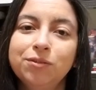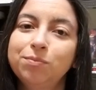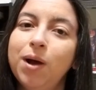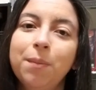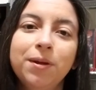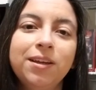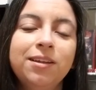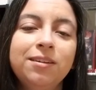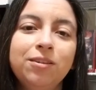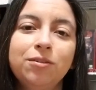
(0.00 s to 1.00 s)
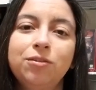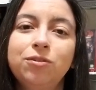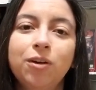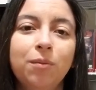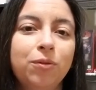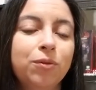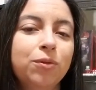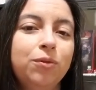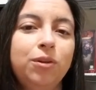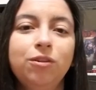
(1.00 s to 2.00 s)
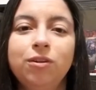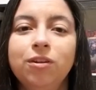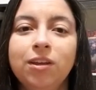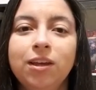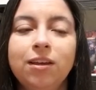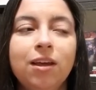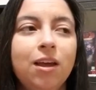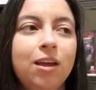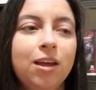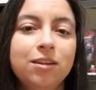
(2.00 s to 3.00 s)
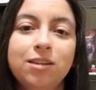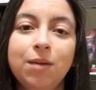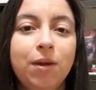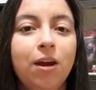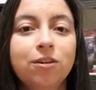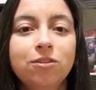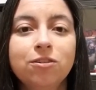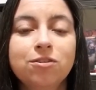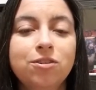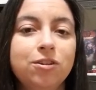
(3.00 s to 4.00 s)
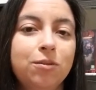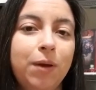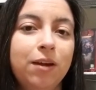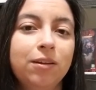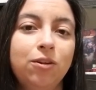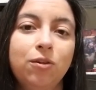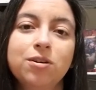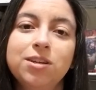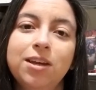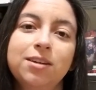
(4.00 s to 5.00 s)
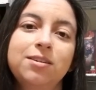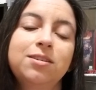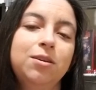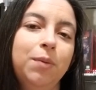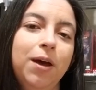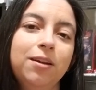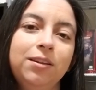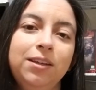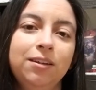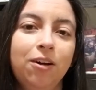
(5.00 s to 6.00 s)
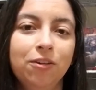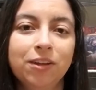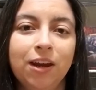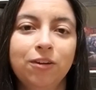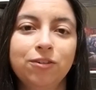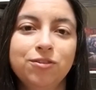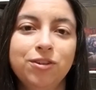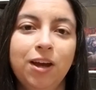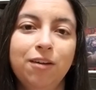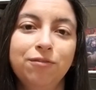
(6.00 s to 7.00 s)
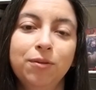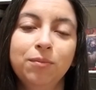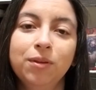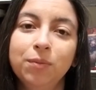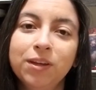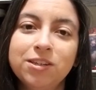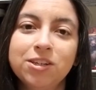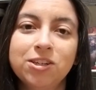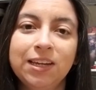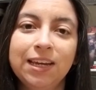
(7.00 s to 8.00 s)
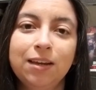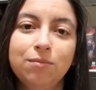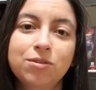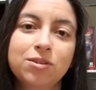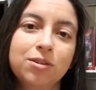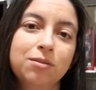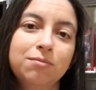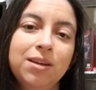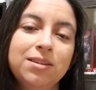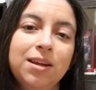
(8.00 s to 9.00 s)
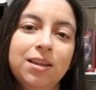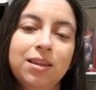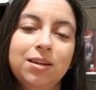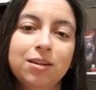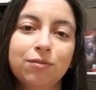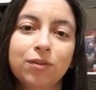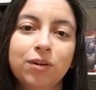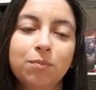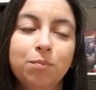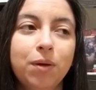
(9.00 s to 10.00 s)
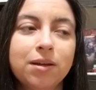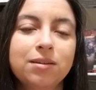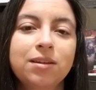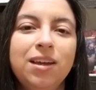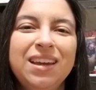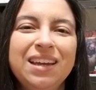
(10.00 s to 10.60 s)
you pop it in, you jump through, you do your thing. Same characters, you're battling Cortex, you're battling all the characters you got from the PlayStation games, so it's not anything different, but